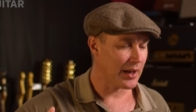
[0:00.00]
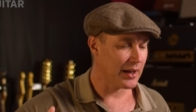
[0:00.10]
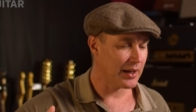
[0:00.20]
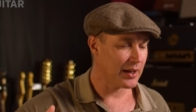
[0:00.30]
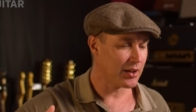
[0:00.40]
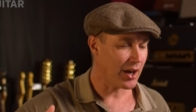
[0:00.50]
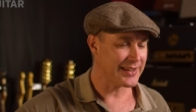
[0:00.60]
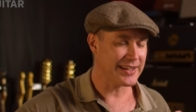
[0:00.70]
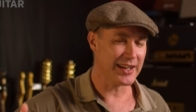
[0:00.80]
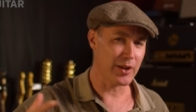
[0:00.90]
uh,
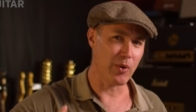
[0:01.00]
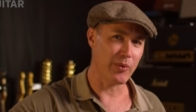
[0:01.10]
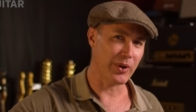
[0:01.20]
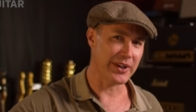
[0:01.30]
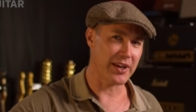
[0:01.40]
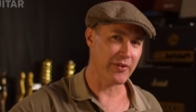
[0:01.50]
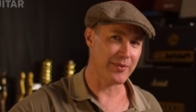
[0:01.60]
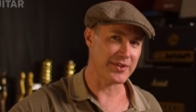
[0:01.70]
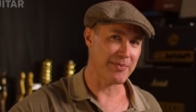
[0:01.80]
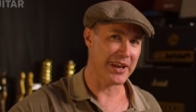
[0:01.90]
ideally, we want to give
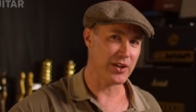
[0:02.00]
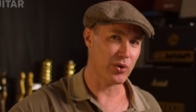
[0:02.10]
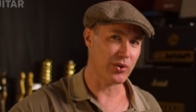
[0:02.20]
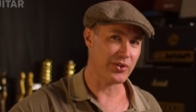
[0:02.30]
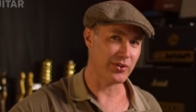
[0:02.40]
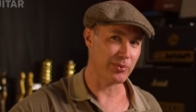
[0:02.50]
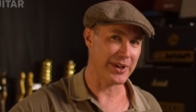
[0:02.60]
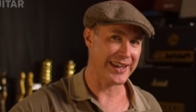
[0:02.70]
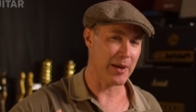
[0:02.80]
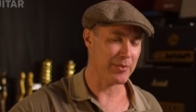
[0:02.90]
them as many choruses as we can.